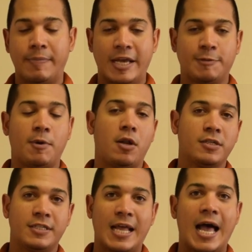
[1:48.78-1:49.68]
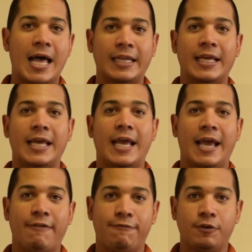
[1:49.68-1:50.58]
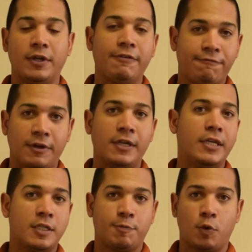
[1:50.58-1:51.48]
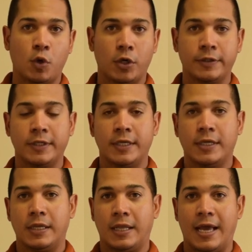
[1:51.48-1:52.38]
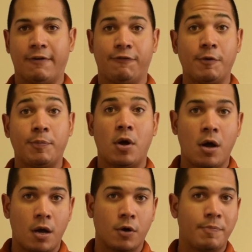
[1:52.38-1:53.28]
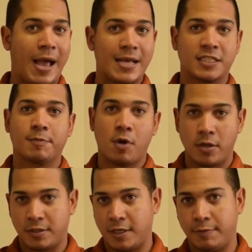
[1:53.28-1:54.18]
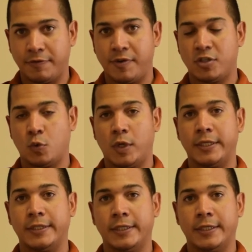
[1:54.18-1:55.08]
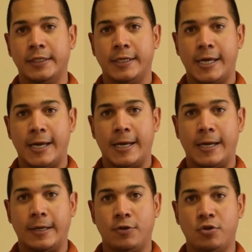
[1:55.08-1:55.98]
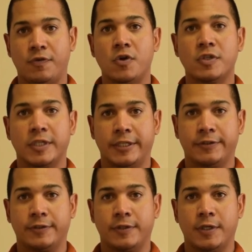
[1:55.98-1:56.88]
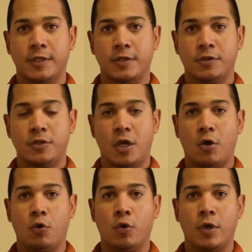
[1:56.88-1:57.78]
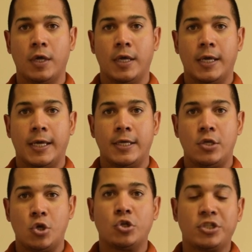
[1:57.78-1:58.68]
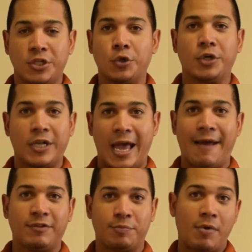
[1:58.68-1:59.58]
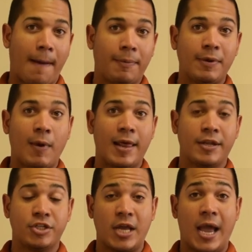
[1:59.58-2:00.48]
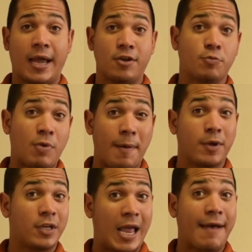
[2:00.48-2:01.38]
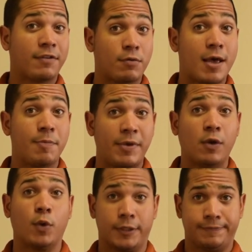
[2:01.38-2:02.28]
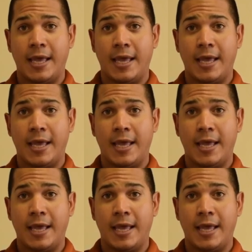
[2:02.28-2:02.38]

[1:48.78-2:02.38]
Baseball is not a fully funded sport like football or basketball at some Division I universities. So you're still going to have to probably write a check, and you're probably going to have to write a big one.